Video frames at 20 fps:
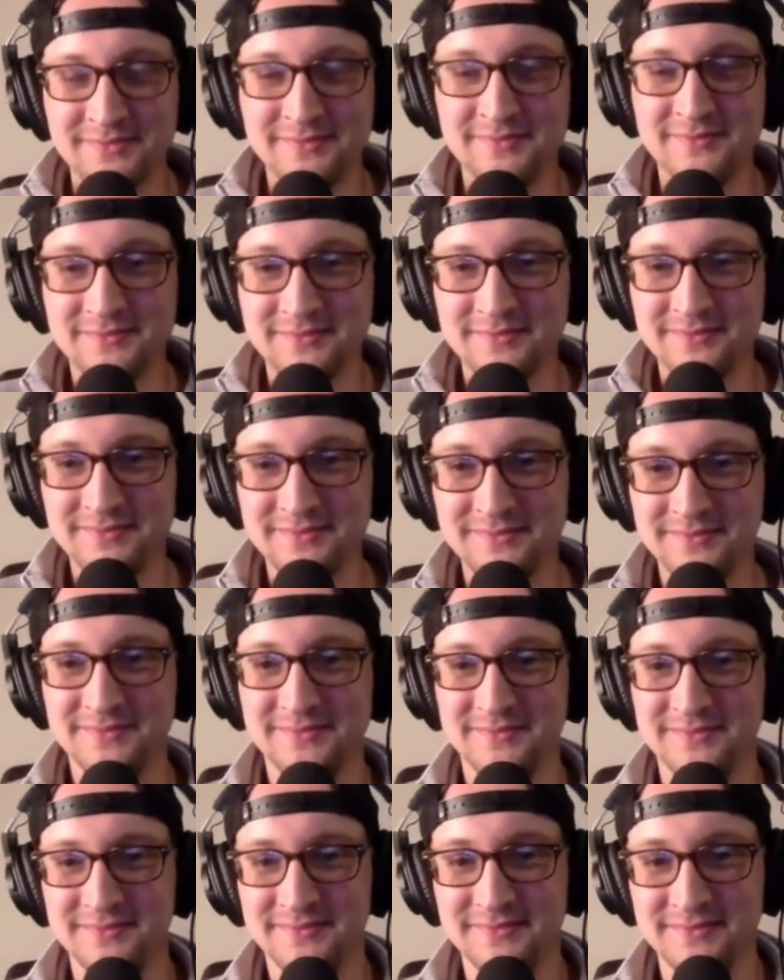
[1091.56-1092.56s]

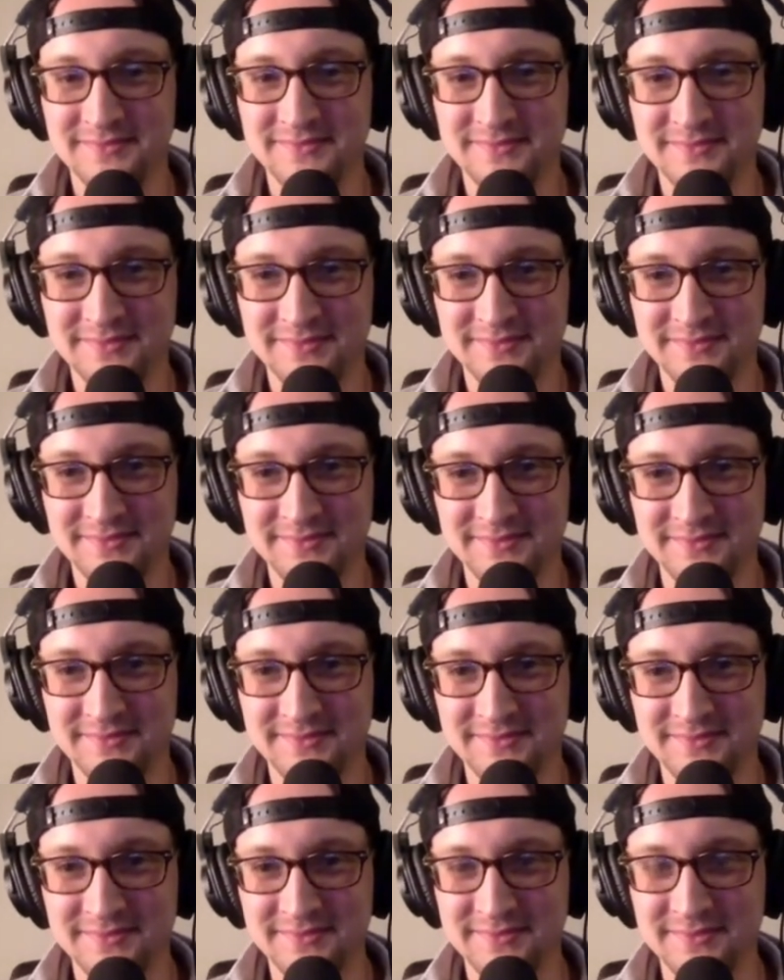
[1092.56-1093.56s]

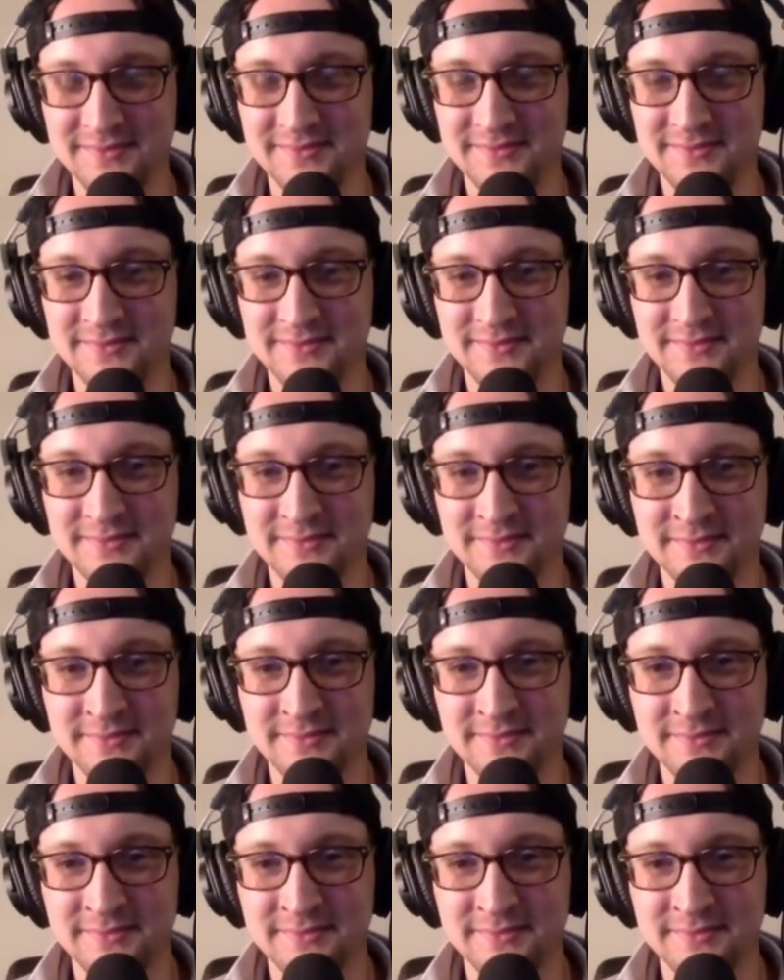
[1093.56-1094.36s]
This person isn't speaking.